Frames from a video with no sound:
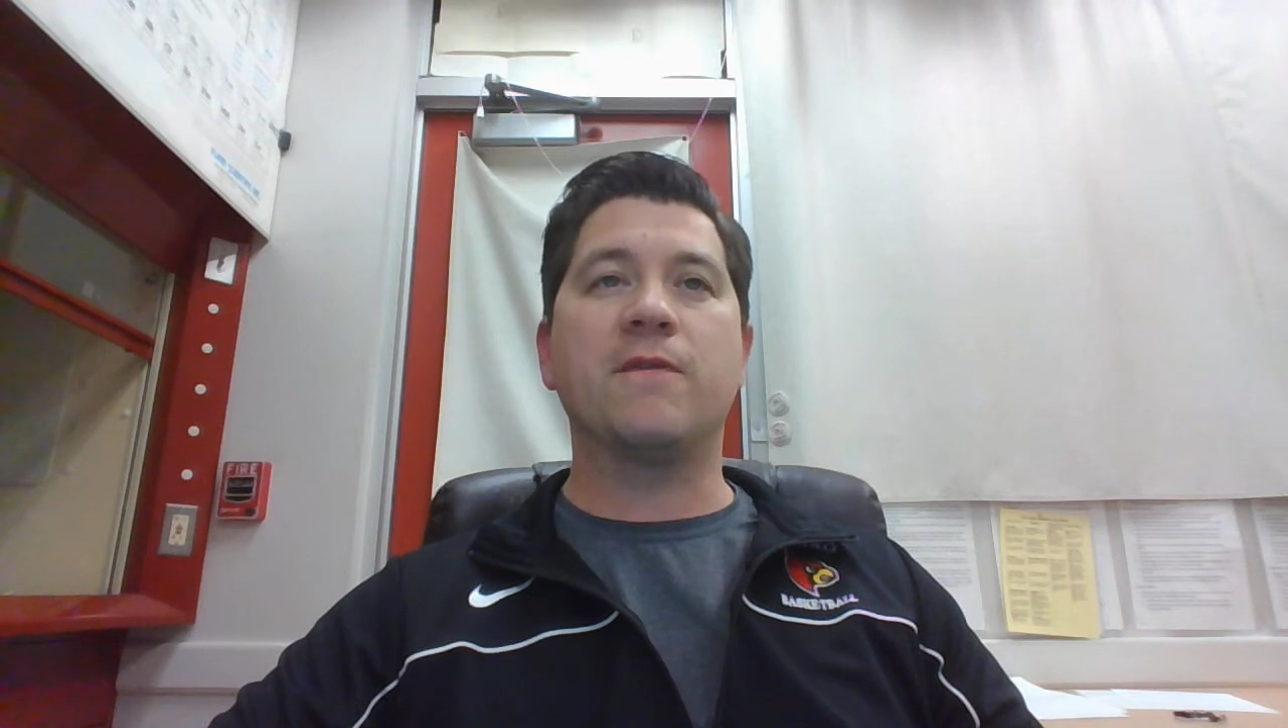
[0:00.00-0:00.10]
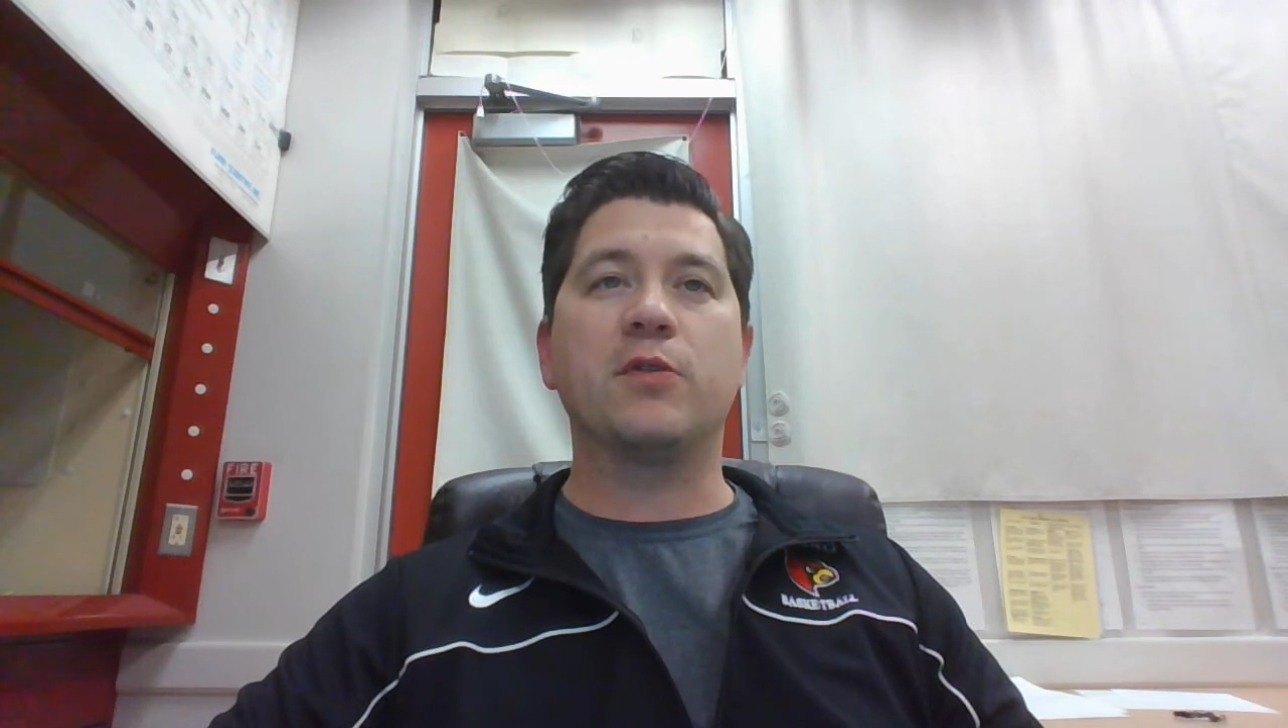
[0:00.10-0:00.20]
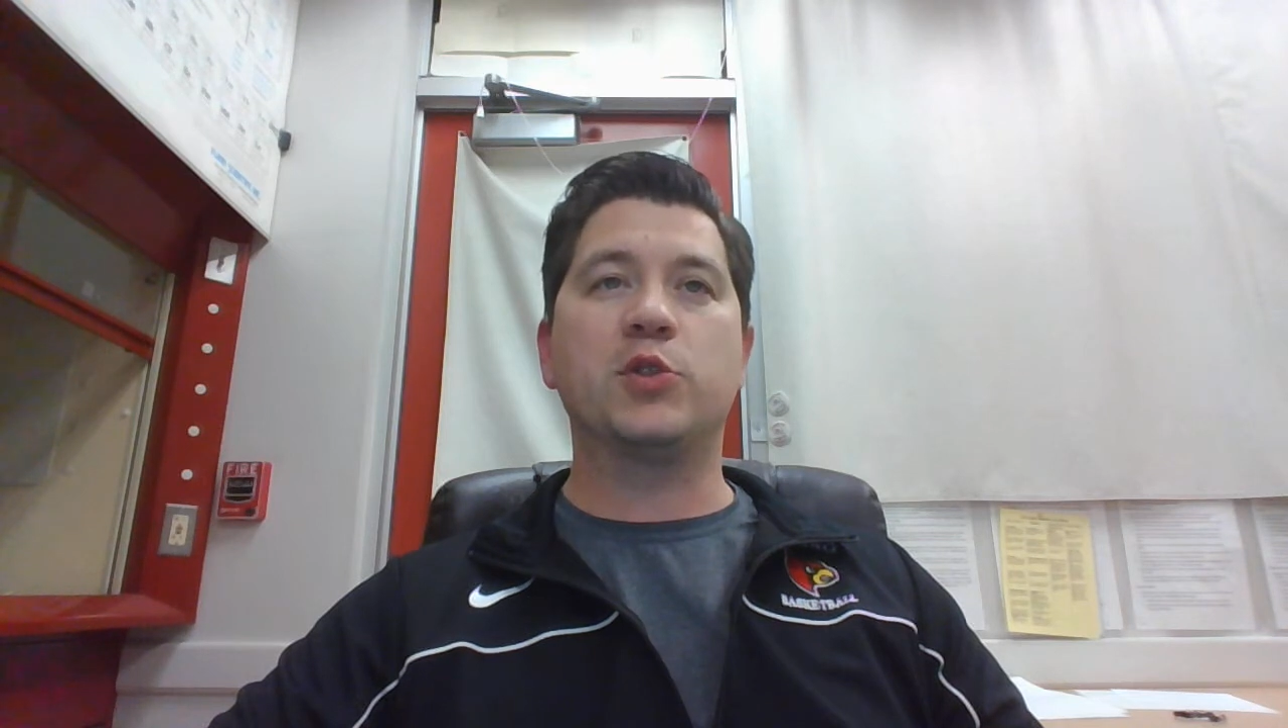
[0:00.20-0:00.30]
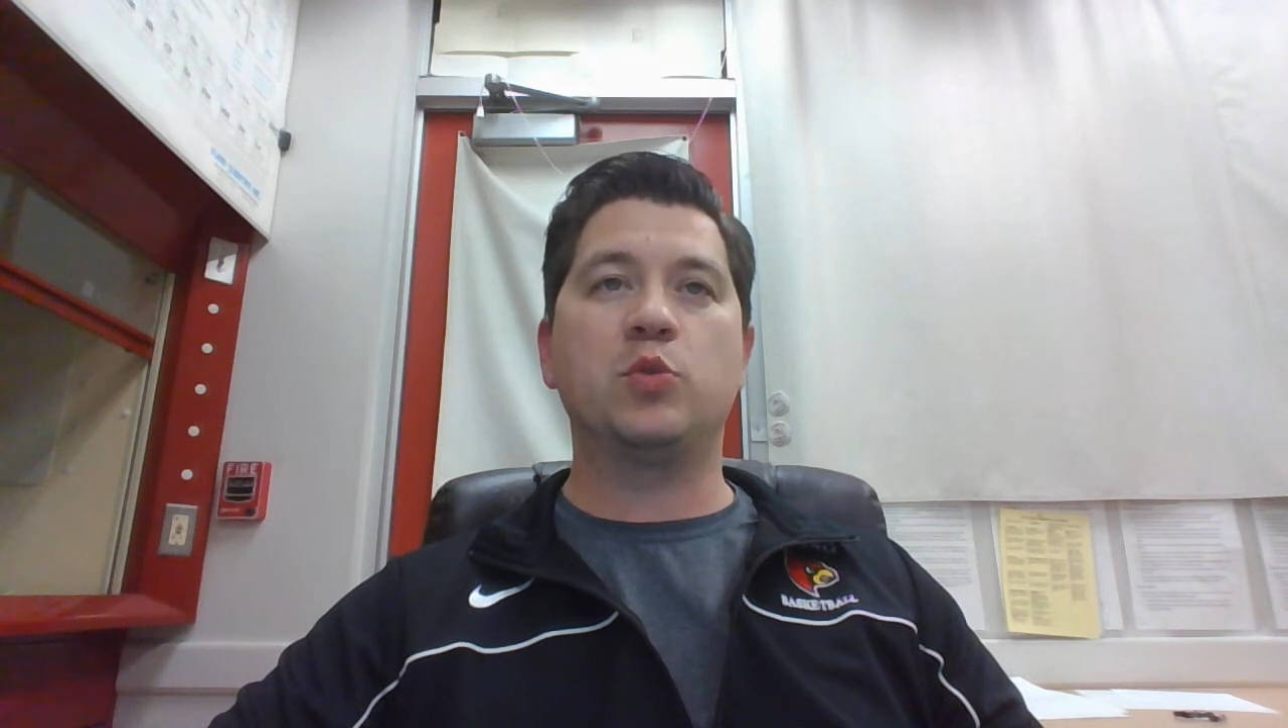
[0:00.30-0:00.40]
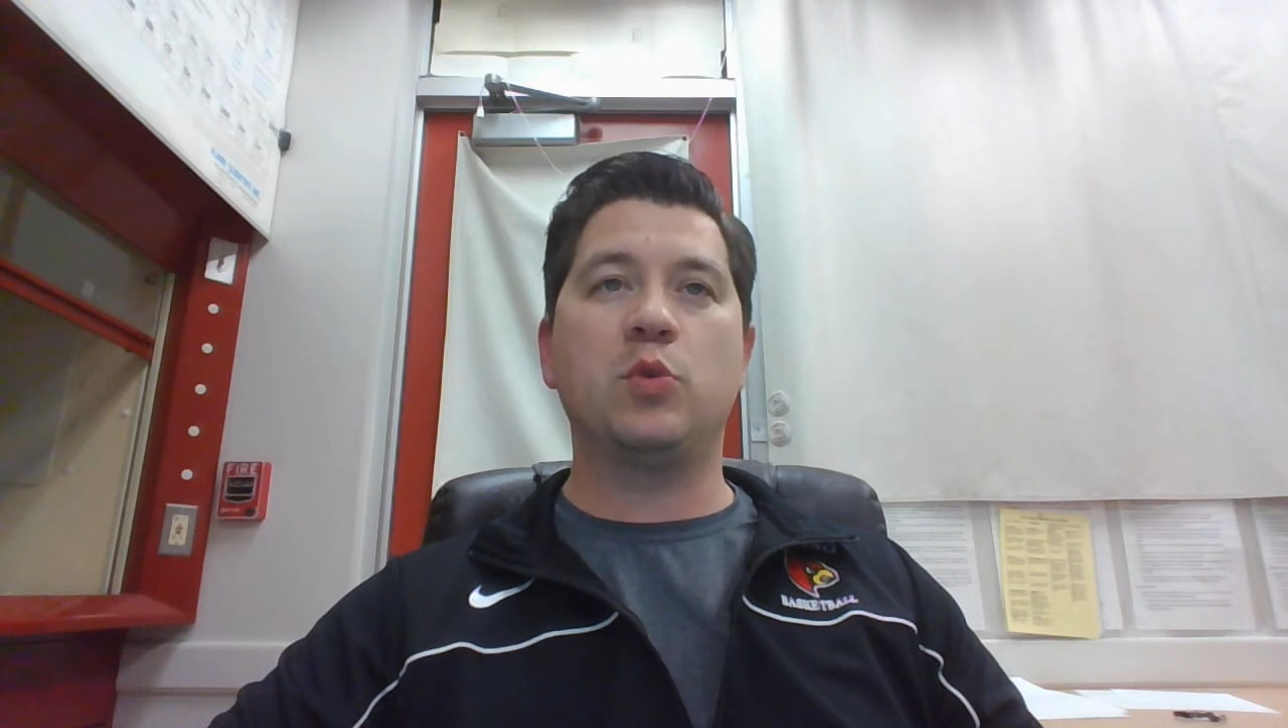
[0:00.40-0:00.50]

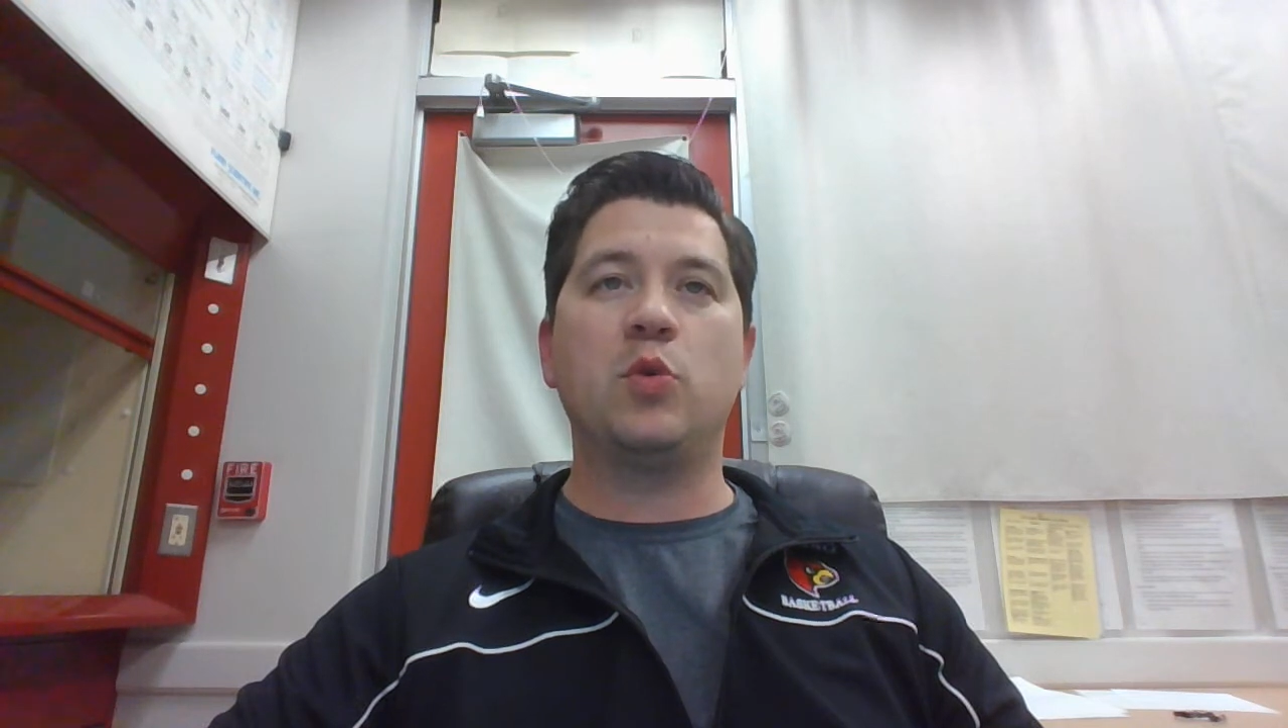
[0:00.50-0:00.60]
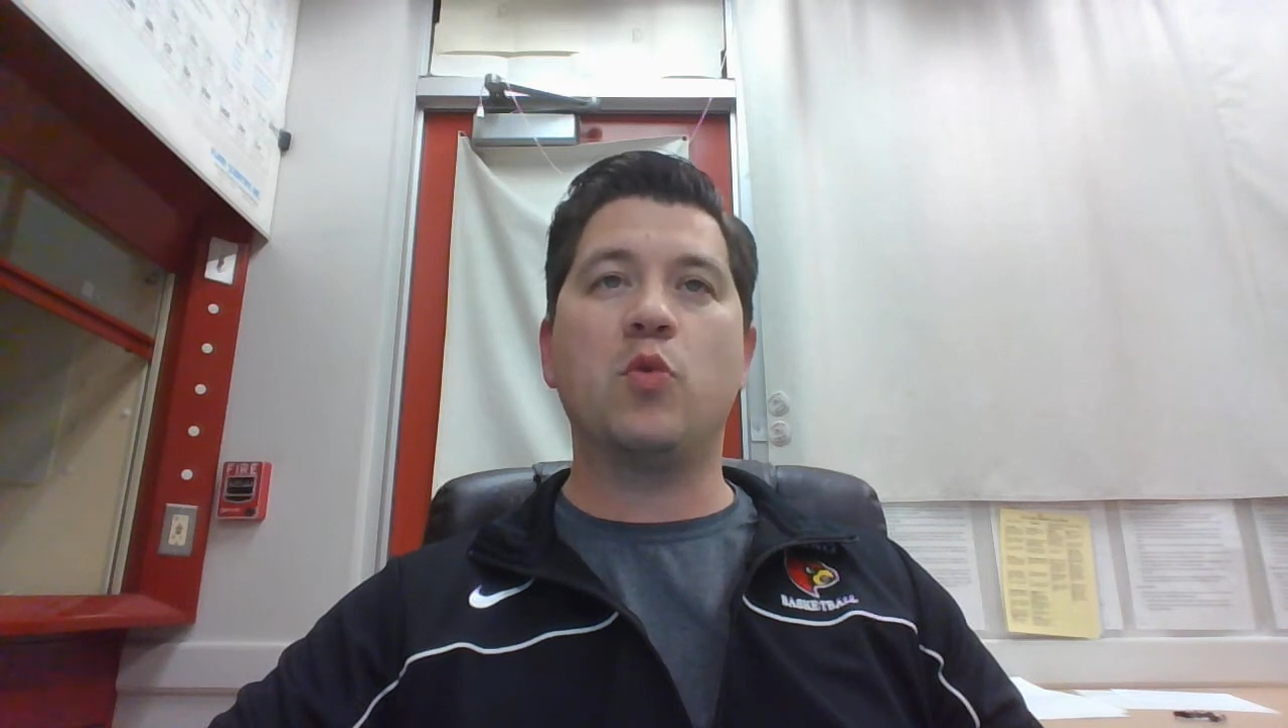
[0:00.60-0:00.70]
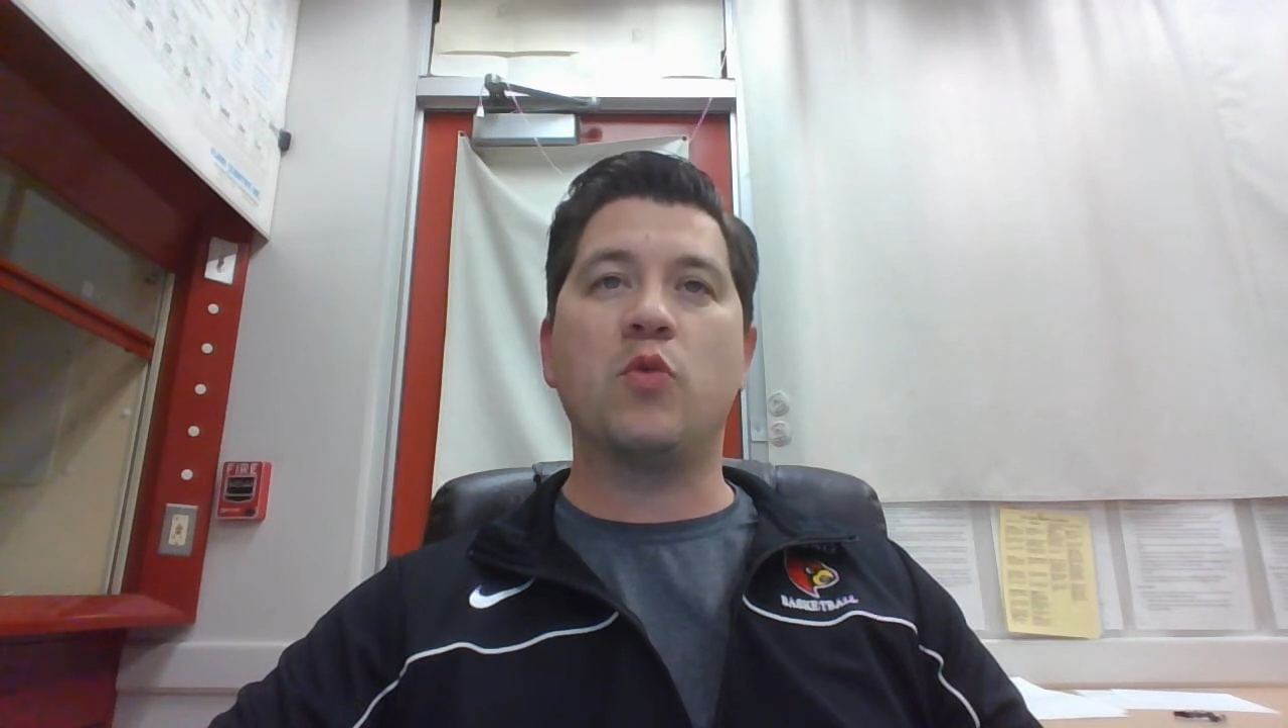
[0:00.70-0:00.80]
virtual